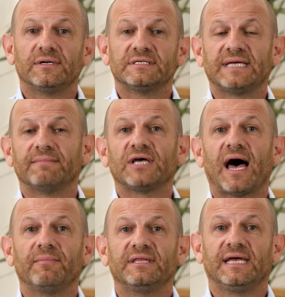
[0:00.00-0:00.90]

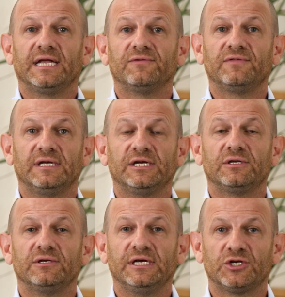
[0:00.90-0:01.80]
sometime at the end of the
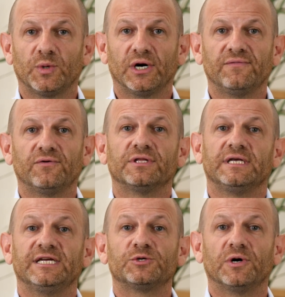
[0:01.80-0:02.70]
year 12 or the
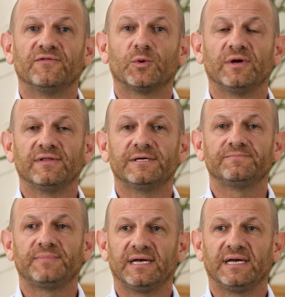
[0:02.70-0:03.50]
year 12 equivalent,